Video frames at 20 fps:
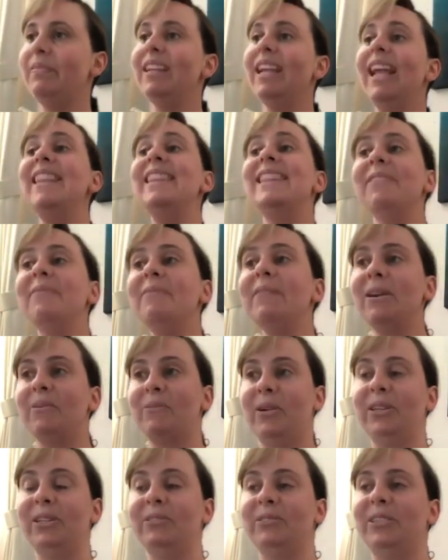And then what I
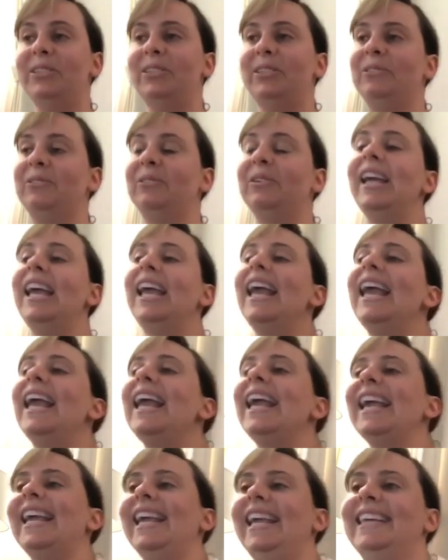want you to do
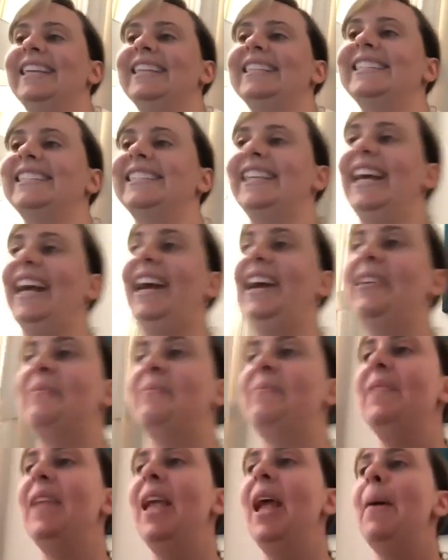is
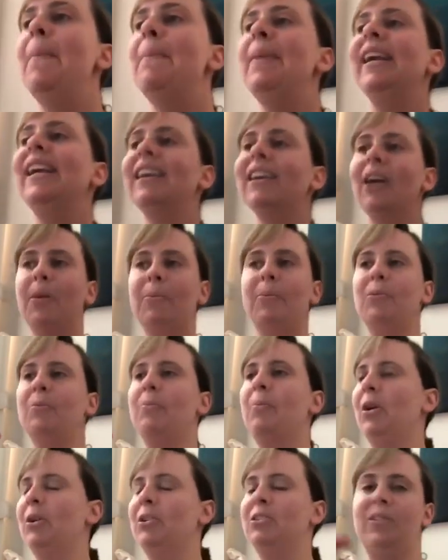pick a couple
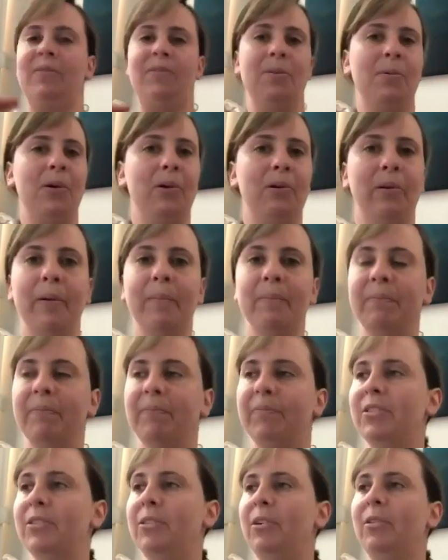parts of the poem.
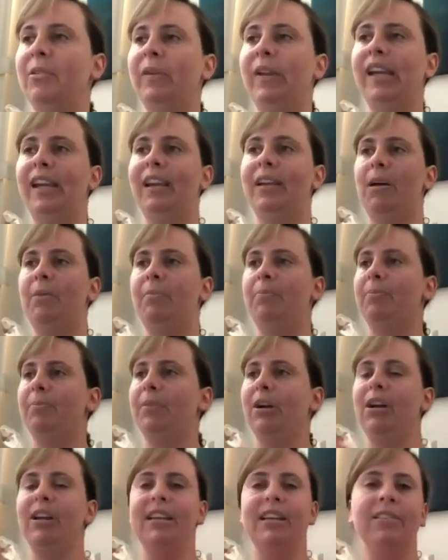So
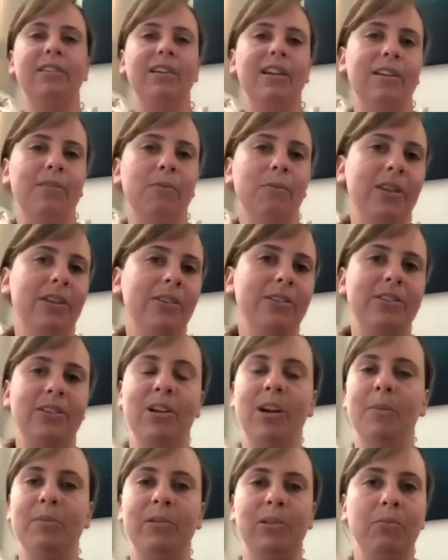whether it's a
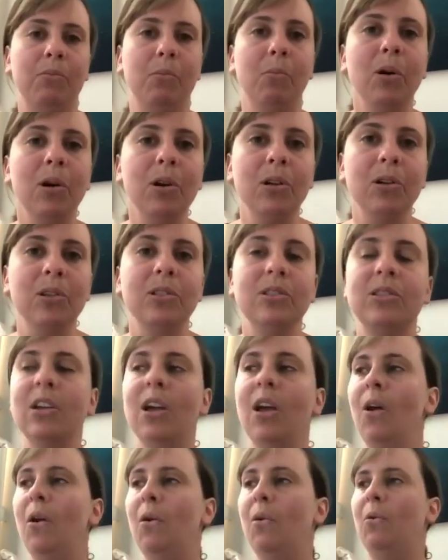couple of words
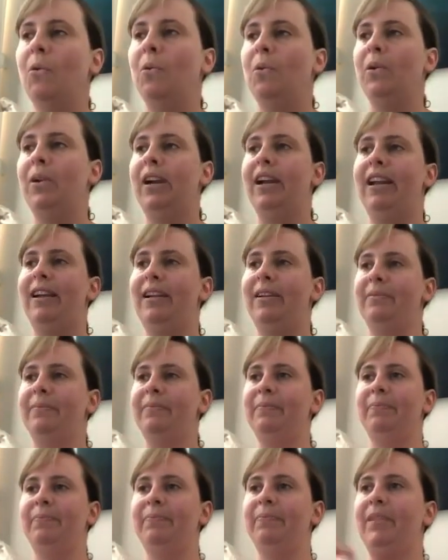or
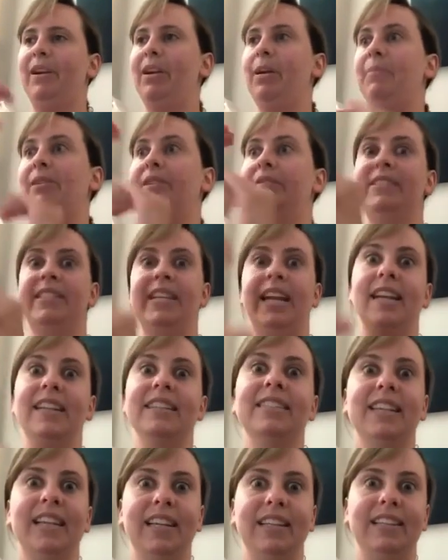a couple of
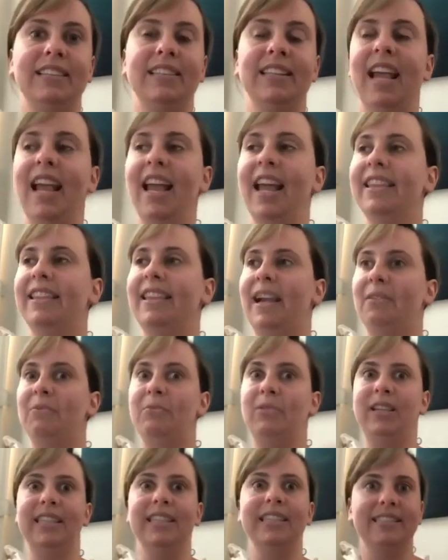stanzas that
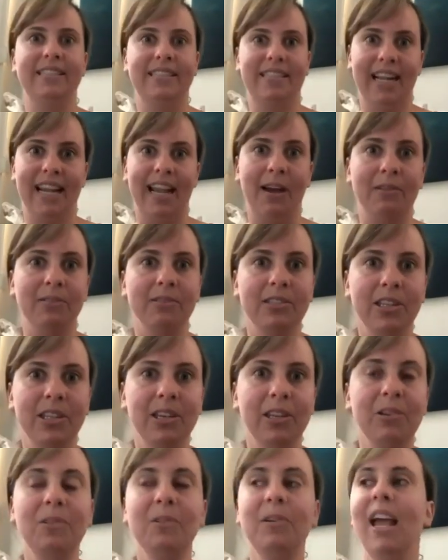really stick out to
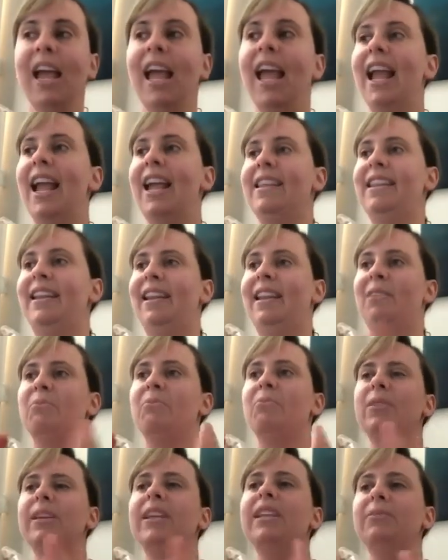you. And then I
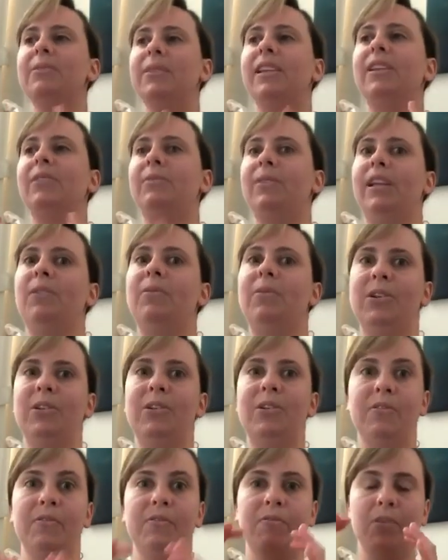really, really, really want
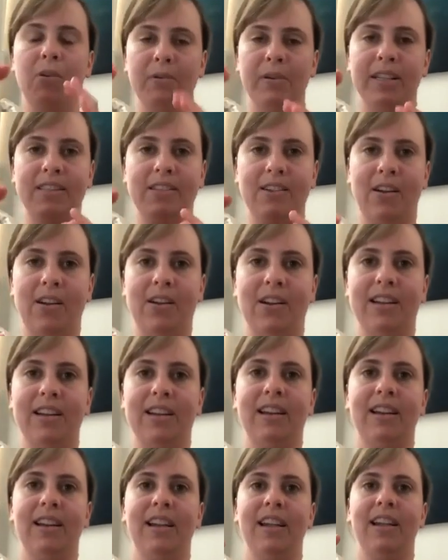you to focus
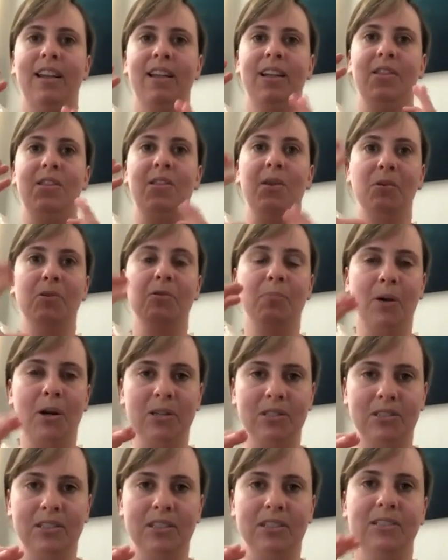on those
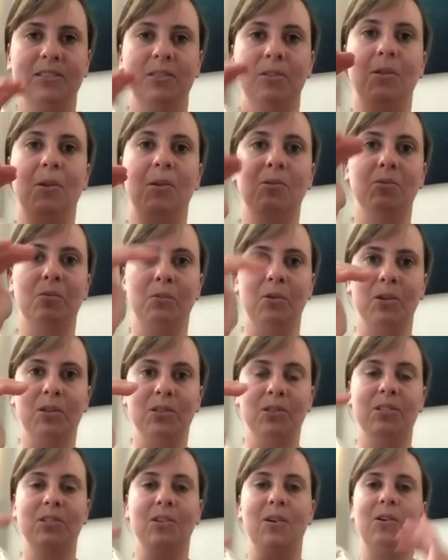parts. So those
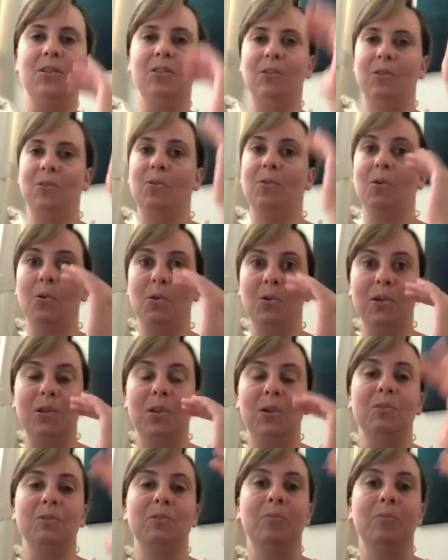words are those